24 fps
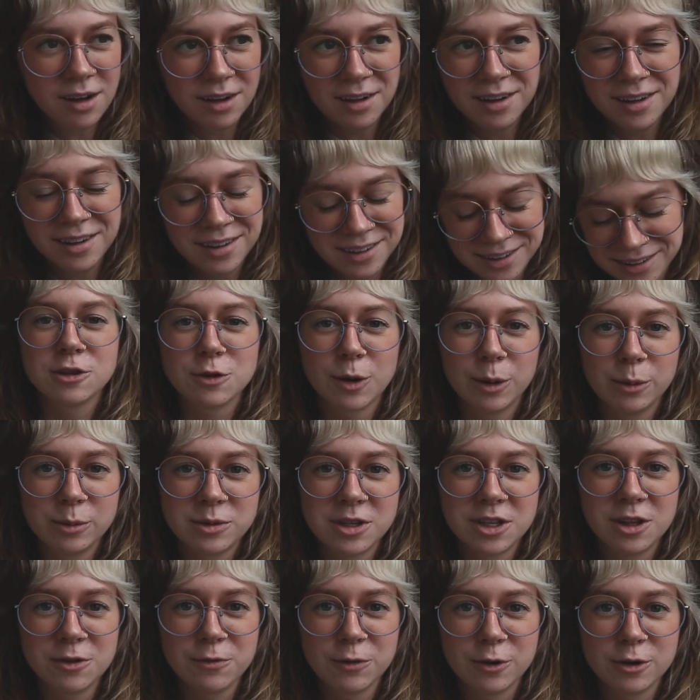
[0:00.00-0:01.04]
Ah. So I would
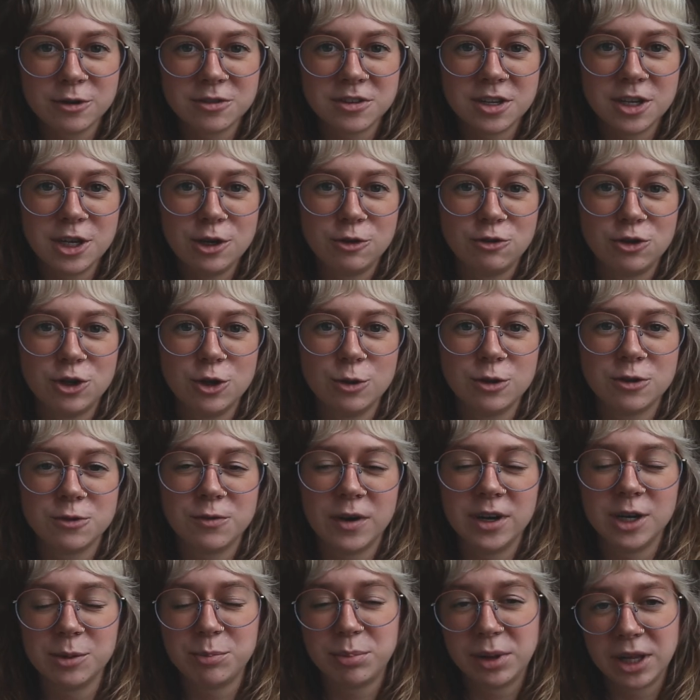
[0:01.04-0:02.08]
say the first thing you should do is
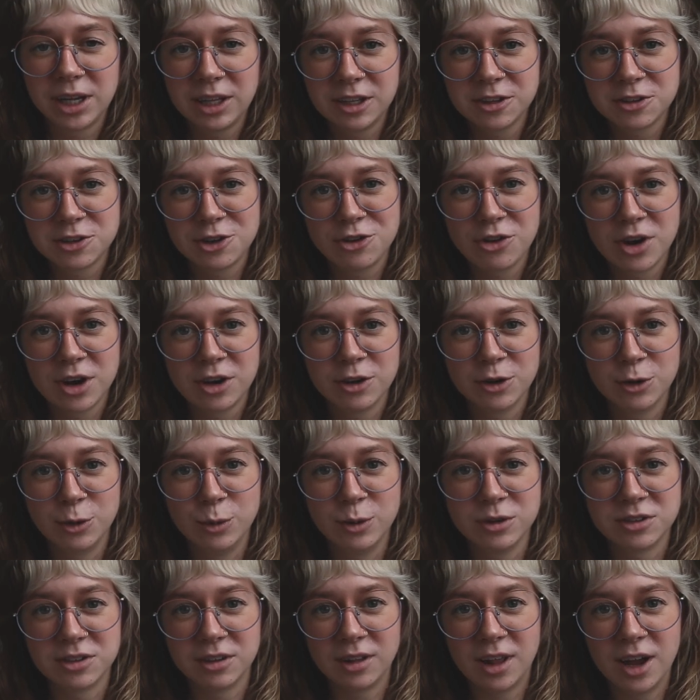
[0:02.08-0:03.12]
find a playlist curator
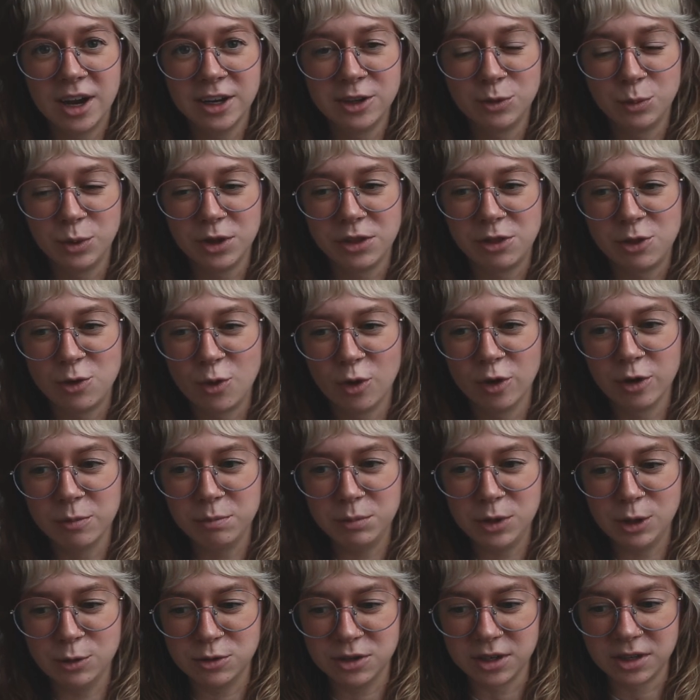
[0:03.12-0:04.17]
who is aligned with your
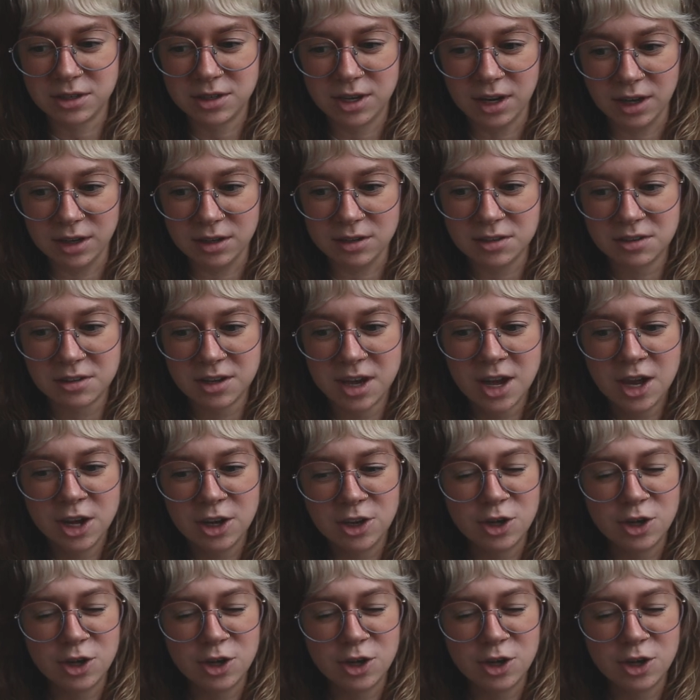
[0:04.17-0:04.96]
music taste.